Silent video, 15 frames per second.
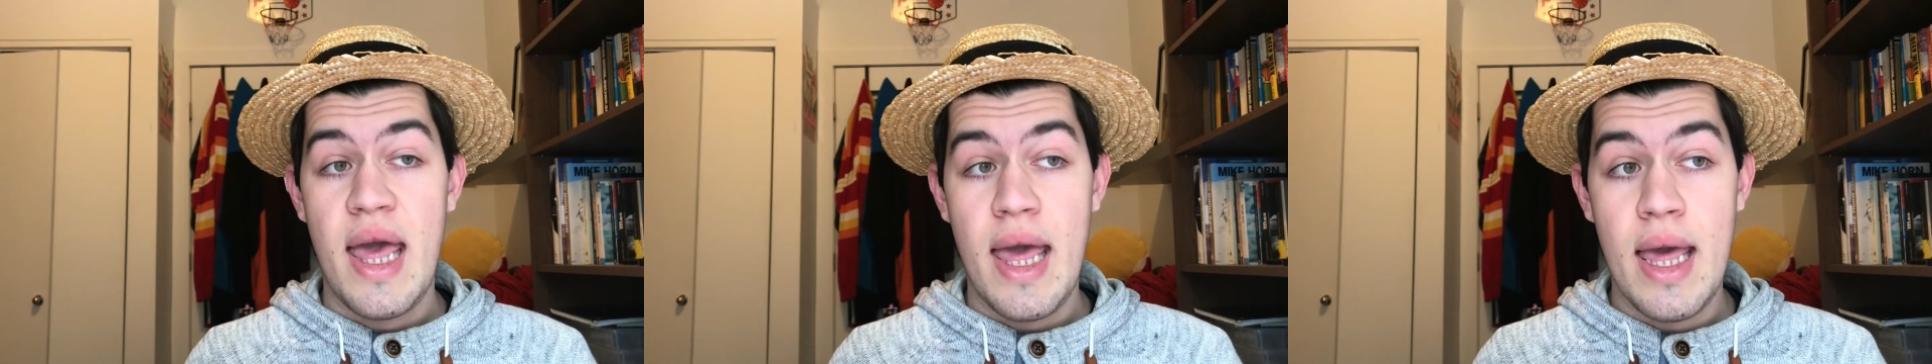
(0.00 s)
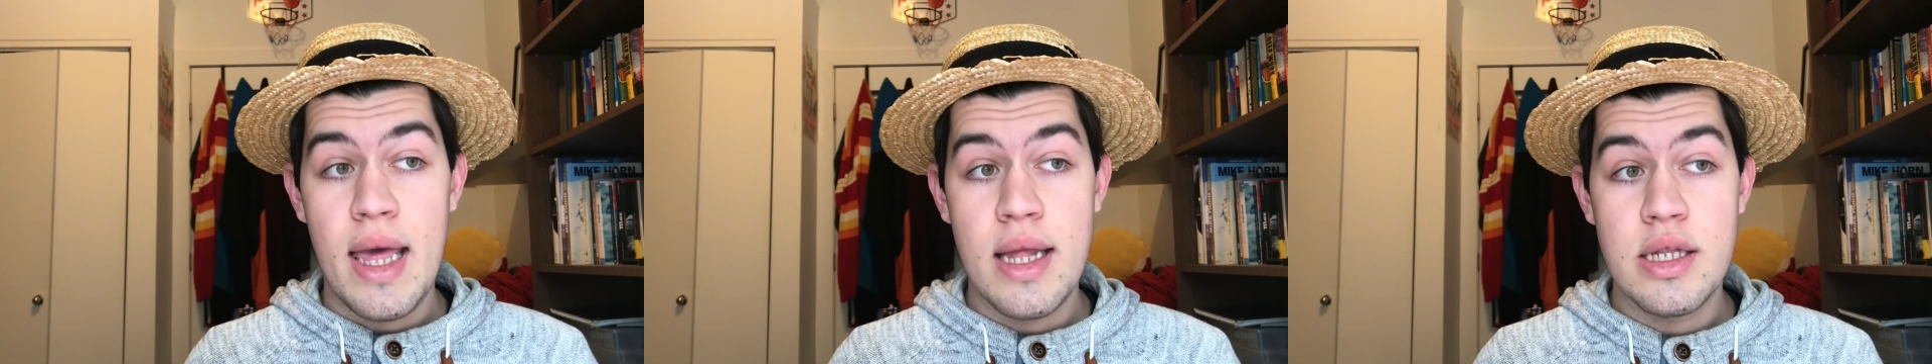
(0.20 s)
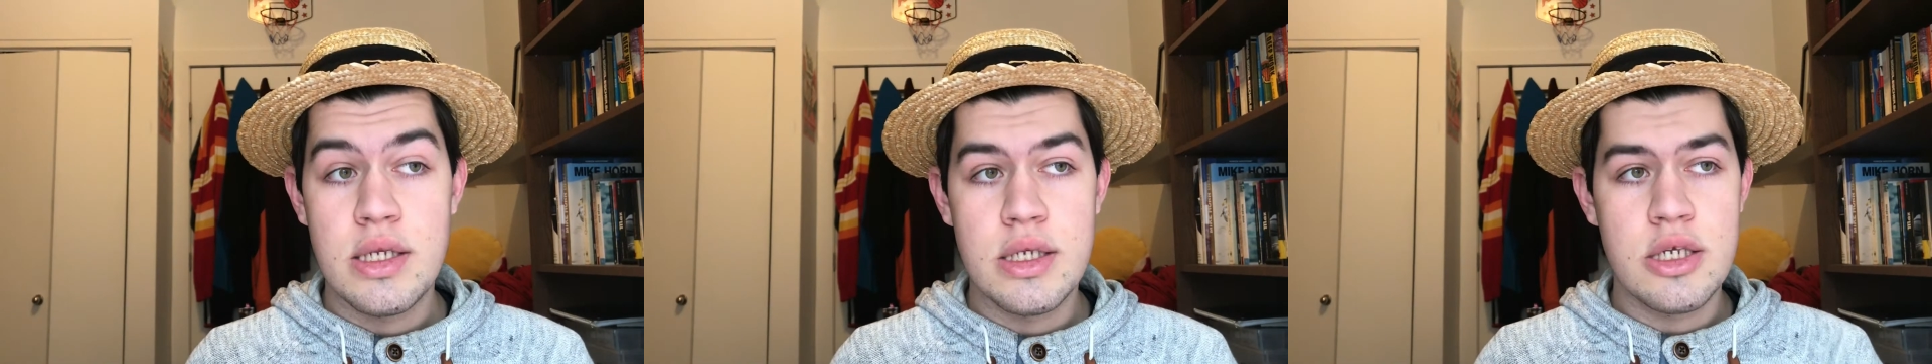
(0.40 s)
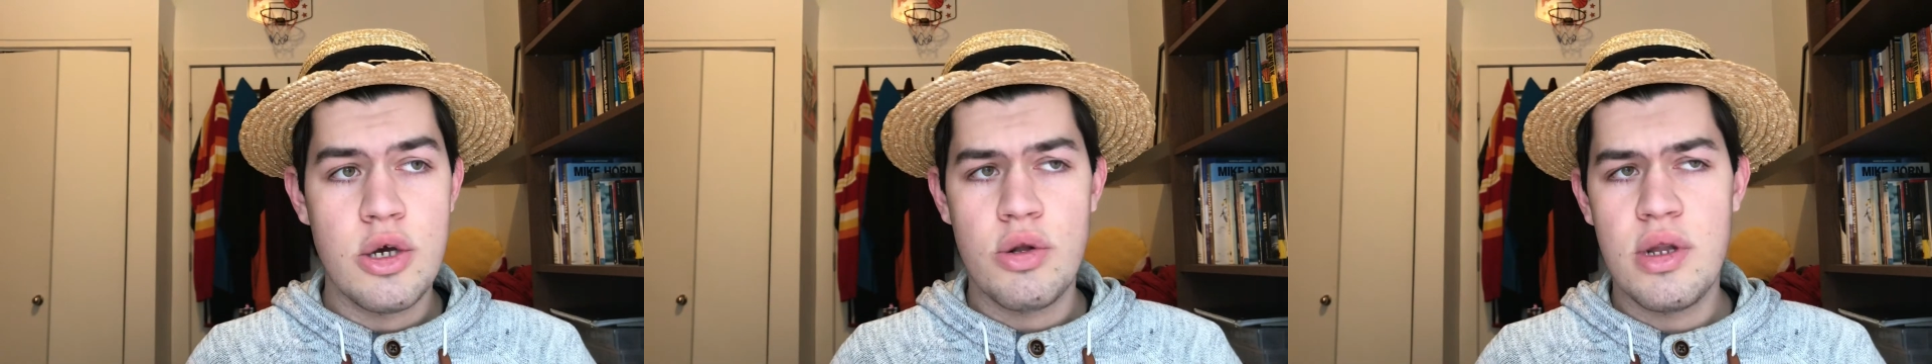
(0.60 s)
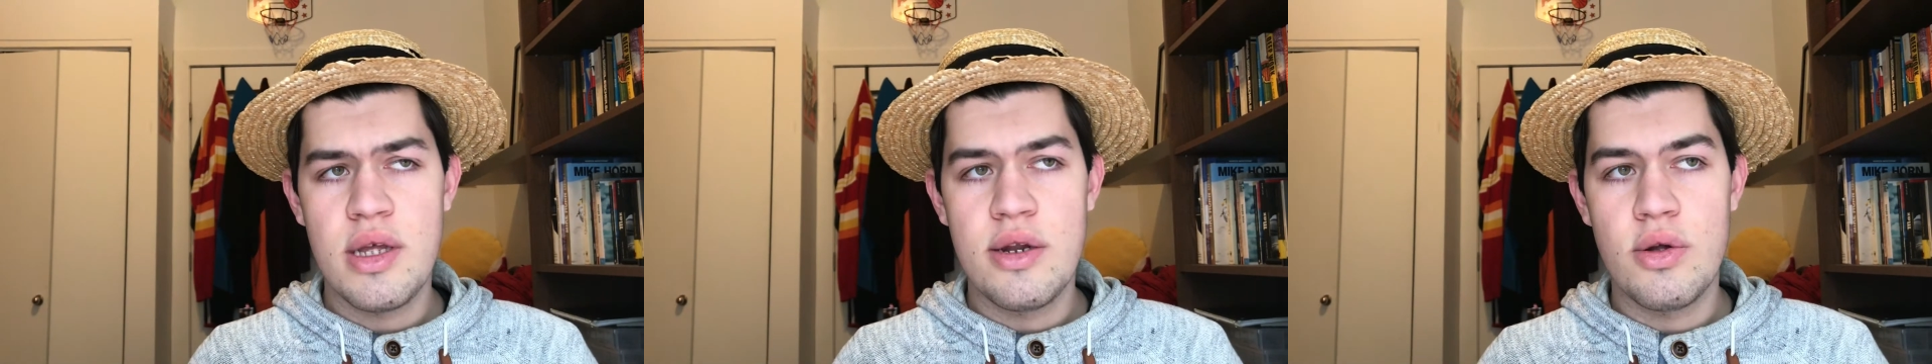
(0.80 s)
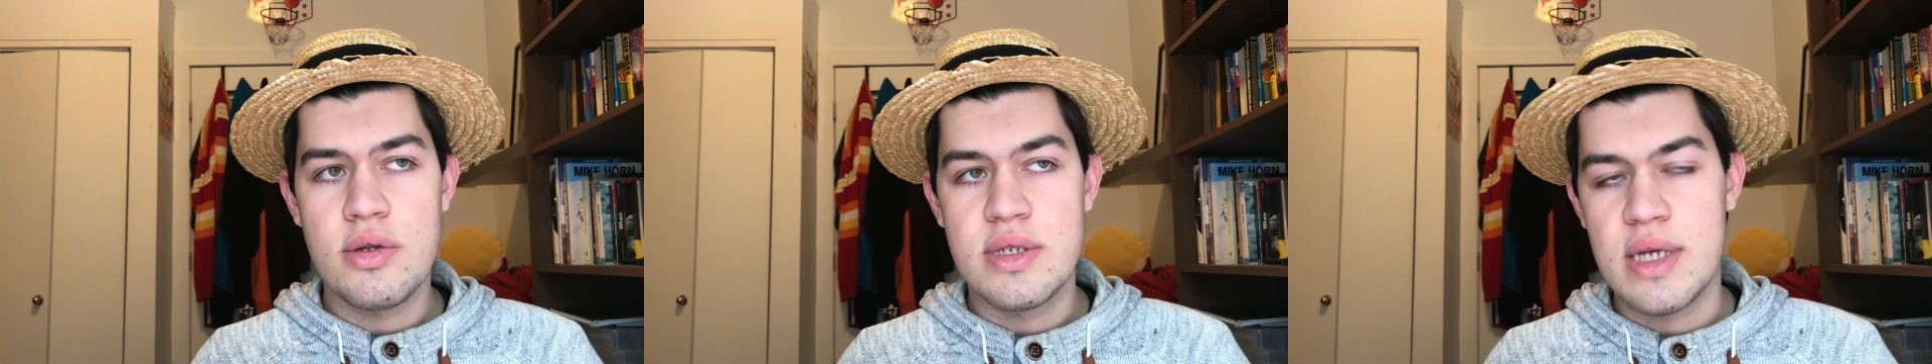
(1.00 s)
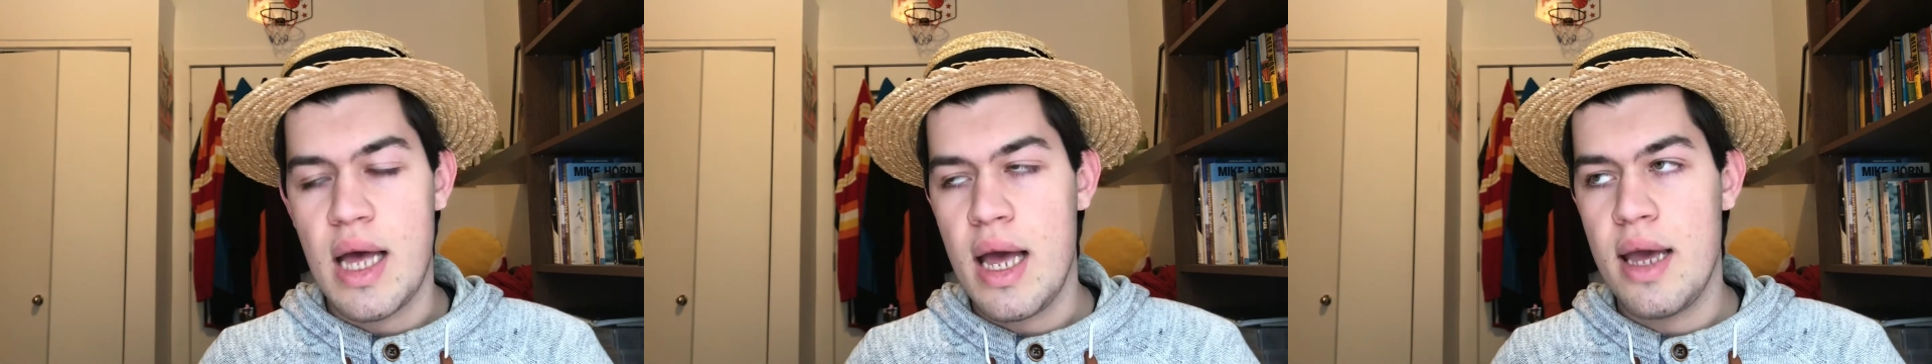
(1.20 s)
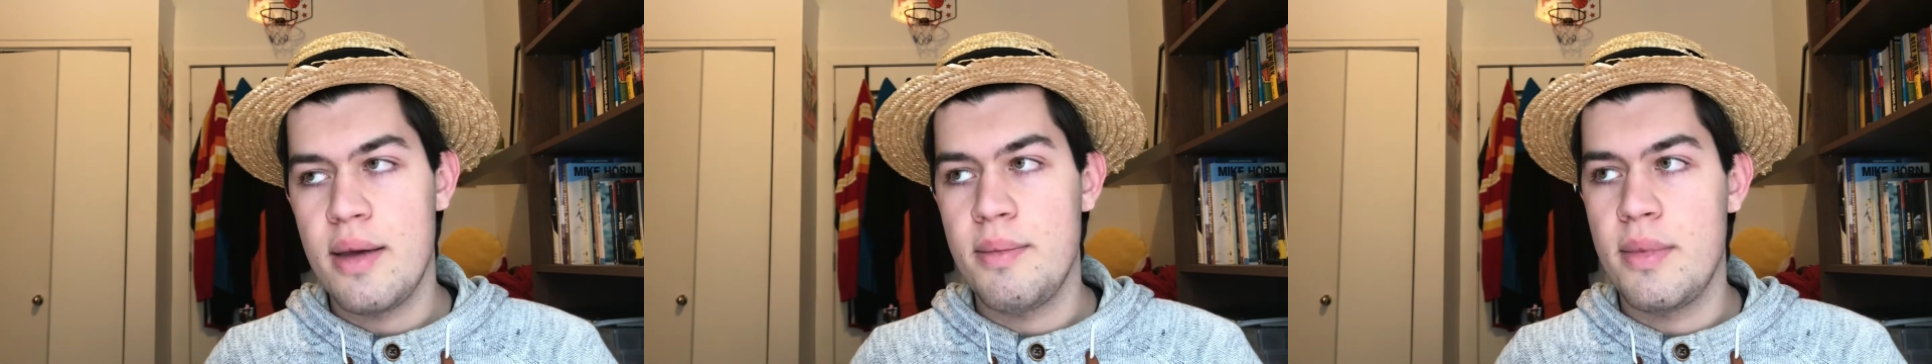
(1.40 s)
in so little
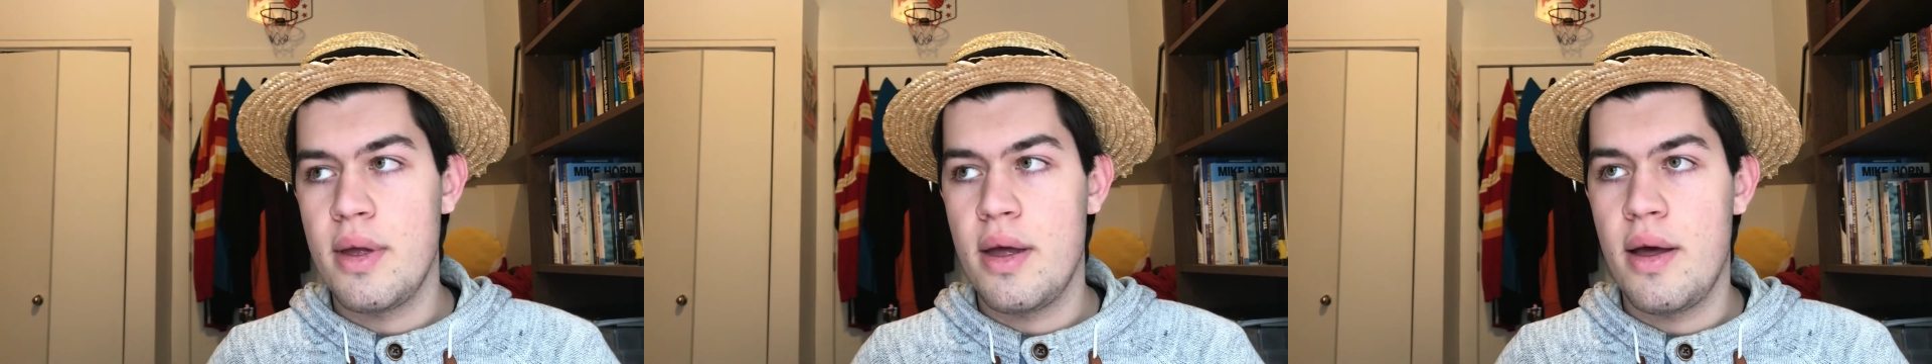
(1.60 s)
time,